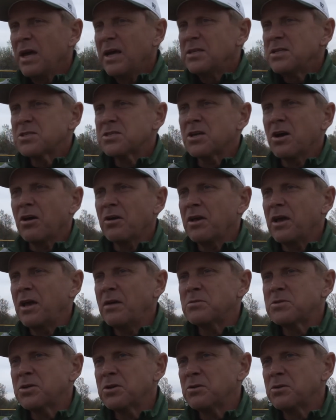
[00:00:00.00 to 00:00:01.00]
Just thought
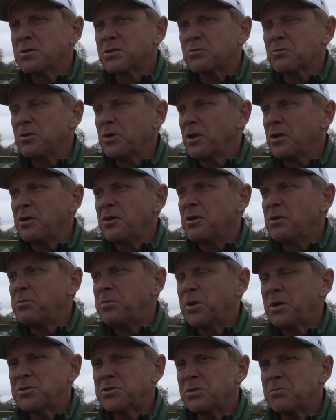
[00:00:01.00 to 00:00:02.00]
game two is a really good
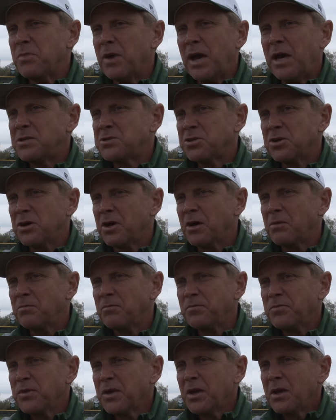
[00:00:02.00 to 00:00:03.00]
pitching
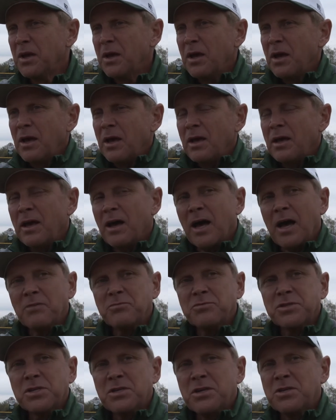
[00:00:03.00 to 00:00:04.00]
matchup. Yeah,
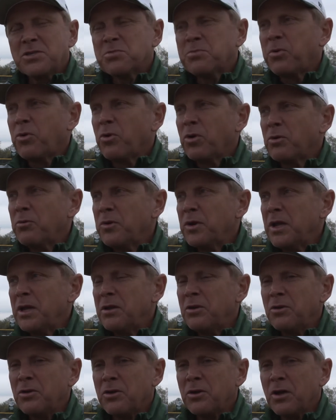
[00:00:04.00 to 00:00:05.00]
obviously disappointed we
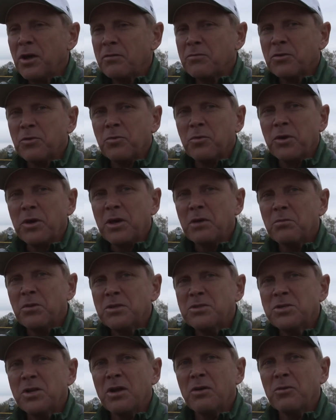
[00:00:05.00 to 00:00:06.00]
didn't do enough to win,
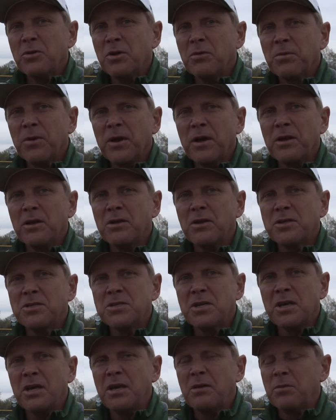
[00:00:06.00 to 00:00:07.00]
but you know, when you're playing a good
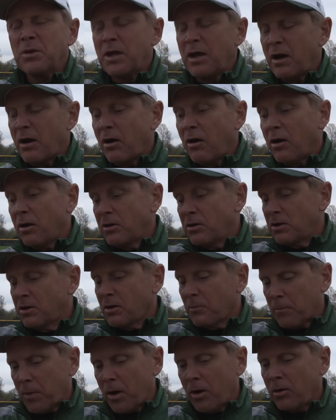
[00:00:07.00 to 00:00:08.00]
team and they are a good
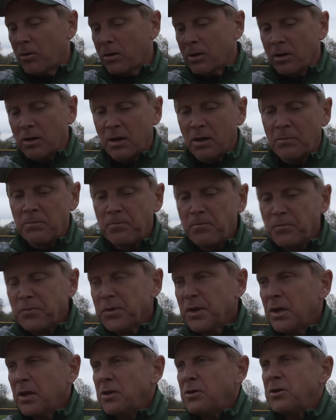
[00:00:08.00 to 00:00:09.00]
ball club,
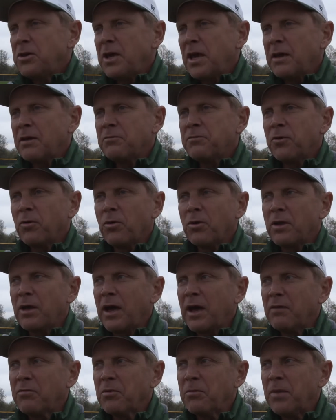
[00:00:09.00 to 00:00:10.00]
you can't afford to
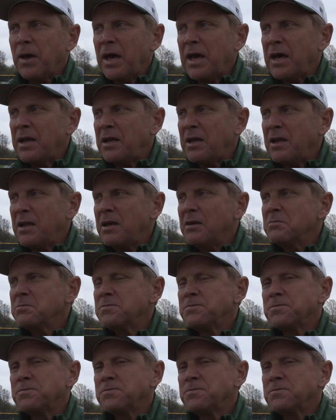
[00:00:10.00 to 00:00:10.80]
have a bad inning.